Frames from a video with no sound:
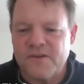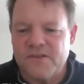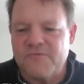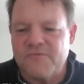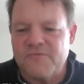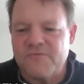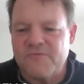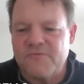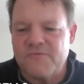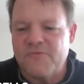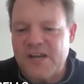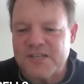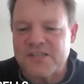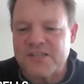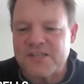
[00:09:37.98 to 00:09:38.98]

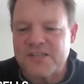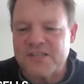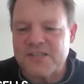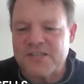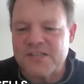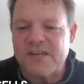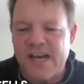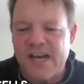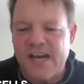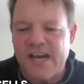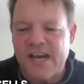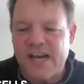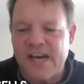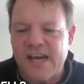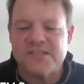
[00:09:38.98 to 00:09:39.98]
Wayne says
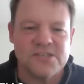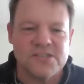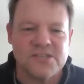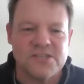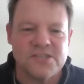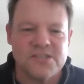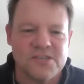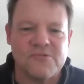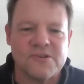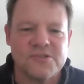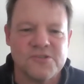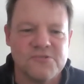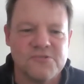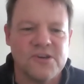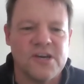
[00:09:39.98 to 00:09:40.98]
limited access to
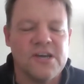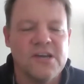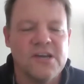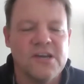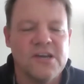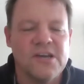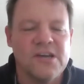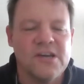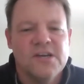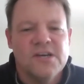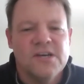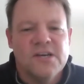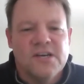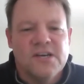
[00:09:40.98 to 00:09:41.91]
supports. Okay.